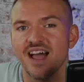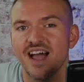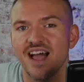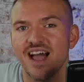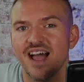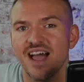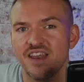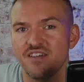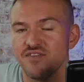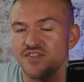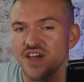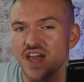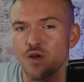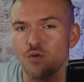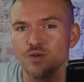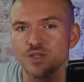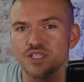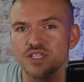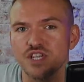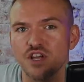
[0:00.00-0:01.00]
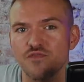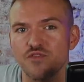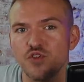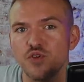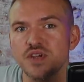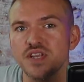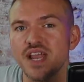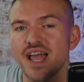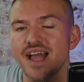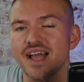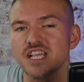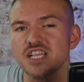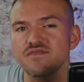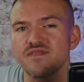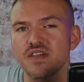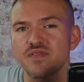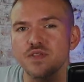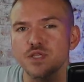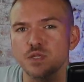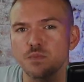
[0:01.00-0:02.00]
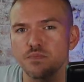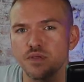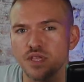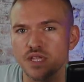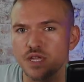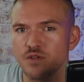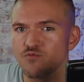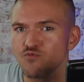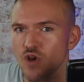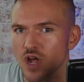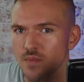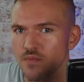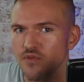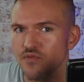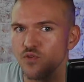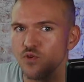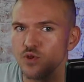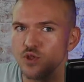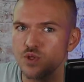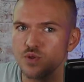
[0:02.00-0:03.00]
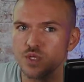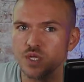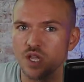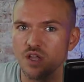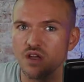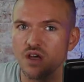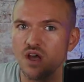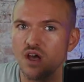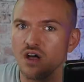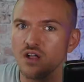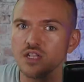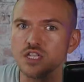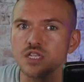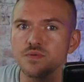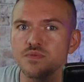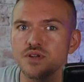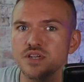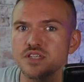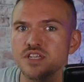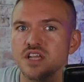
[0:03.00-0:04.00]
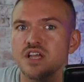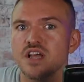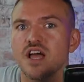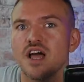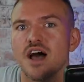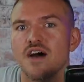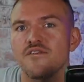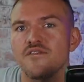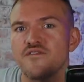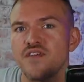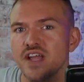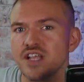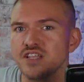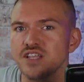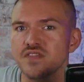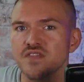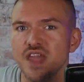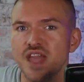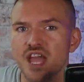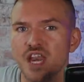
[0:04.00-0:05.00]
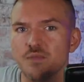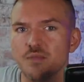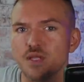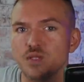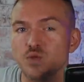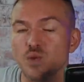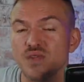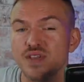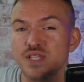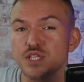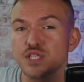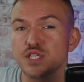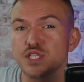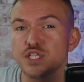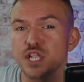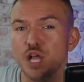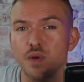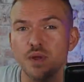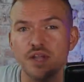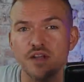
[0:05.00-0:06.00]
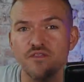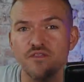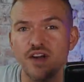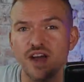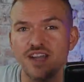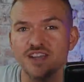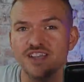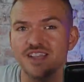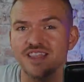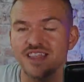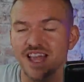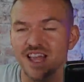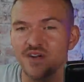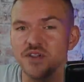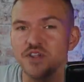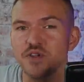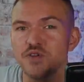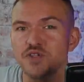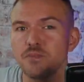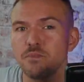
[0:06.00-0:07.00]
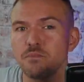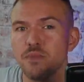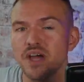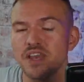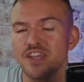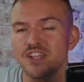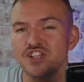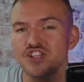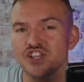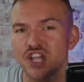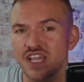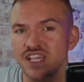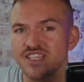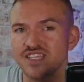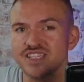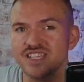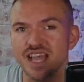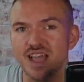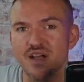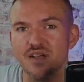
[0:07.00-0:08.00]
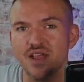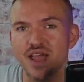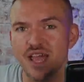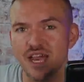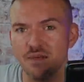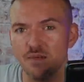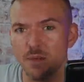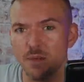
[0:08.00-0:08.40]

And if that wasn't enough, you can activate this ability right before using her ultimate, affecting the enemies with its slowing effect, allowing you to better chase down enemy